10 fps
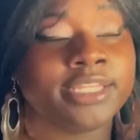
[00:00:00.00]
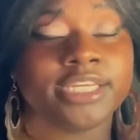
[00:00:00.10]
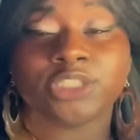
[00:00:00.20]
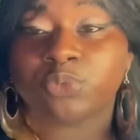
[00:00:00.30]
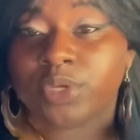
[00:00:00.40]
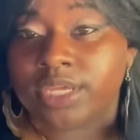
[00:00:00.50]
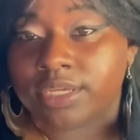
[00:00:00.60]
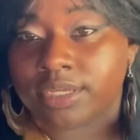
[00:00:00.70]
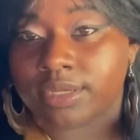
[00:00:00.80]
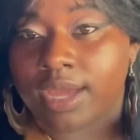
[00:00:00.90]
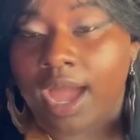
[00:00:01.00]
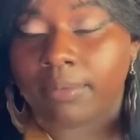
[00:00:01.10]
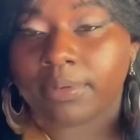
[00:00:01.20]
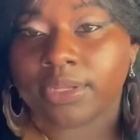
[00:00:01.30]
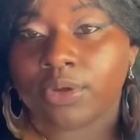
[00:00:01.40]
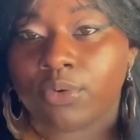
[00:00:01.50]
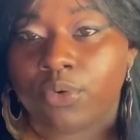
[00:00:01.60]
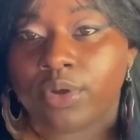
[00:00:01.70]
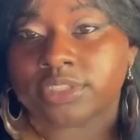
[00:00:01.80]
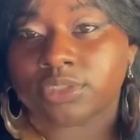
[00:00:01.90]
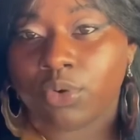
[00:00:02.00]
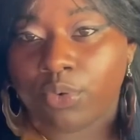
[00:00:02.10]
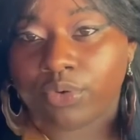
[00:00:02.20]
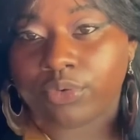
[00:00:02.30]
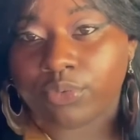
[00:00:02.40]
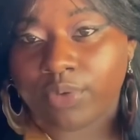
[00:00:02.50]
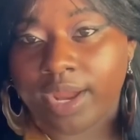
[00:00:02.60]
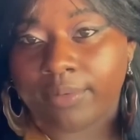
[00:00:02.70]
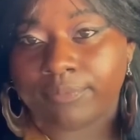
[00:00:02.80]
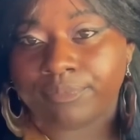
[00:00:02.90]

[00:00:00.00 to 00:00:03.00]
This week, I plan on going to order the wrap.